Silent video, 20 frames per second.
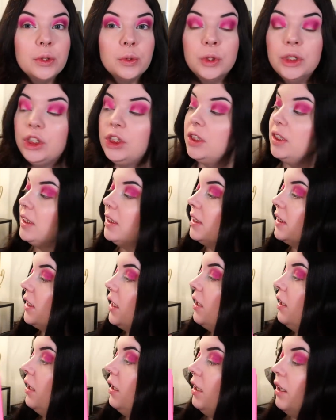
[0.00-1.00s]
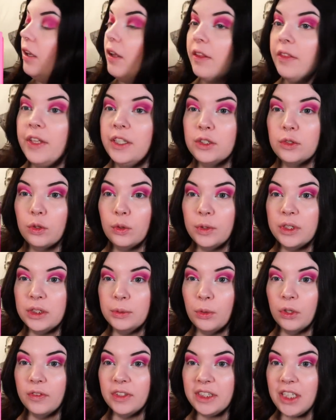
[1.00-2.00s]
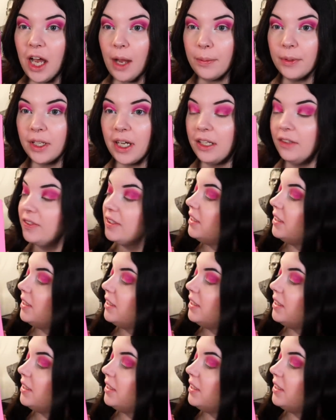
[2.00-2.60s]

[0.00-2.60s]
which is this one, which is more of a topper, kind